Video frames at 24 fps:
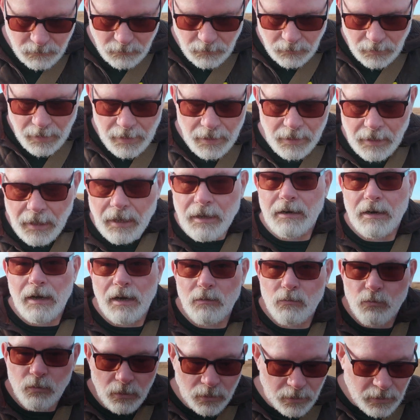ley line
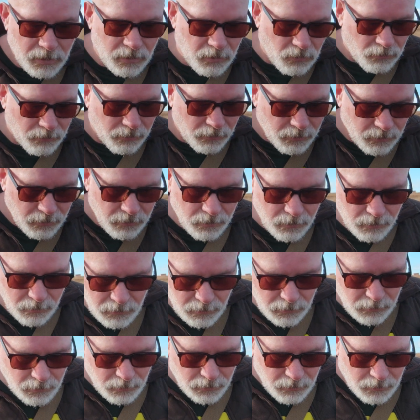I'm working on
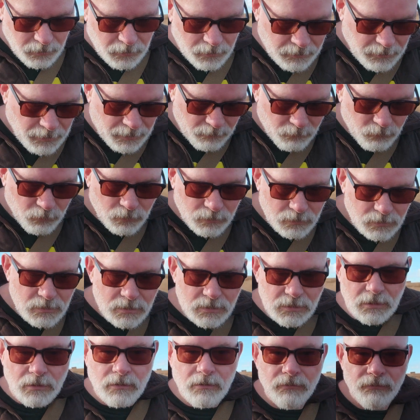that
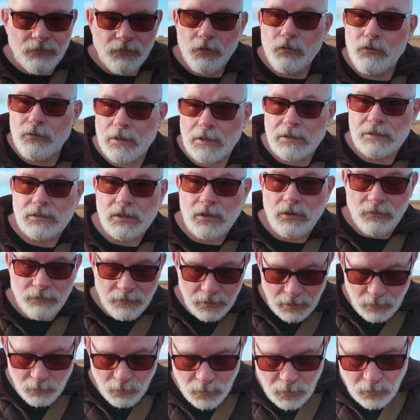runs through this
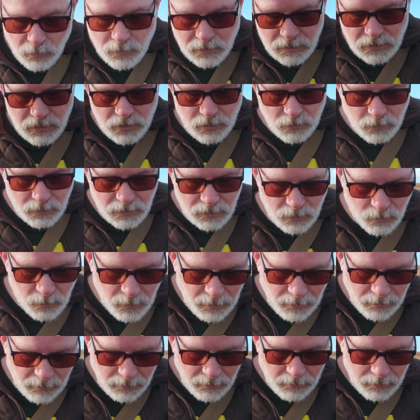area we're going to as
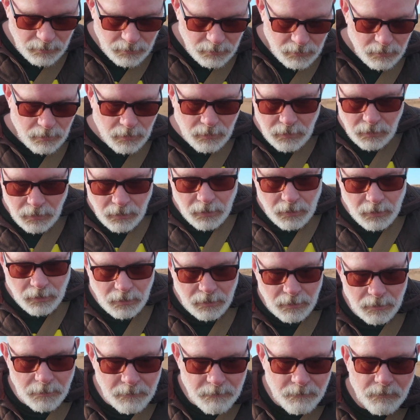well,
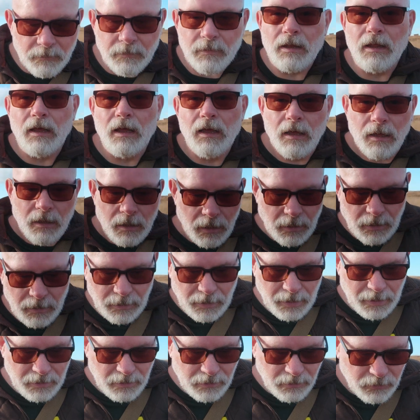and
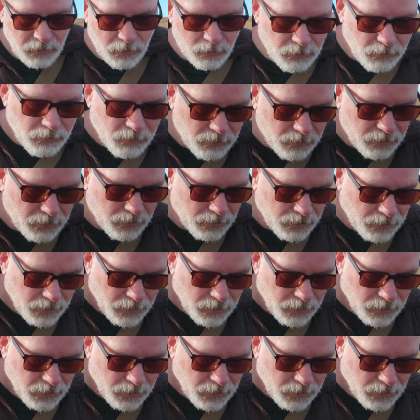let you know